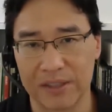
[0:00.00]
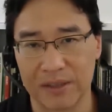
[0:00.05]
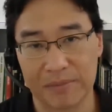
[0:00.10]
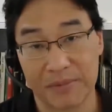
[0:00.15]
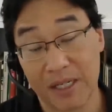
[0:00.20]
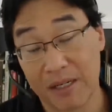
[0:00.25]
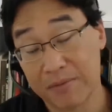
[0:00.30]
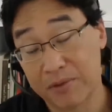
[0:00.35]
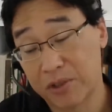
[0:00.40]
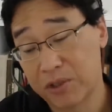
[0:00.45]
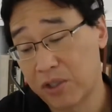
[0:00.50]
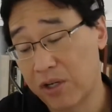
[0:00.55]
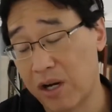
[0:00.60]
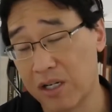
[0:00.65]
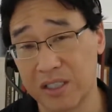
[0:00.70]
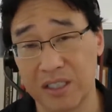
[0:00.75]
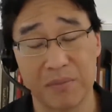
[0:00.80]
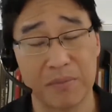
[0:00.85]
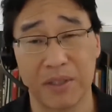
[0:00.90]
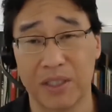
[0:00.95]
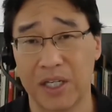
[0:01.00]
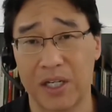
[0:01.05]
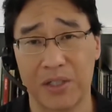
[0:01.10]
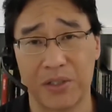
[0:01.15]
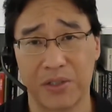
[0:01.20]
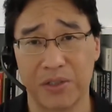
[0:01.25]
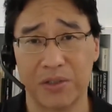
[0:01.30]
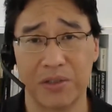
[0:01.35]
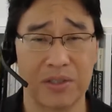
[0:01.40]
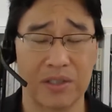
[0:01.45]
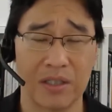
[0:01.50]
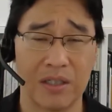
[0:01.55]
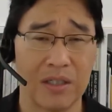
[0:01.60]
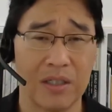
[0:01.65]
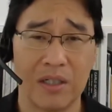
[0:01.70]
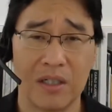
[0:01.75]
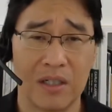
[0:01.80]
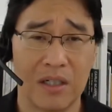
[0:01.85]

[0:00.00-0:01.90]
Sometimes there's cost implications,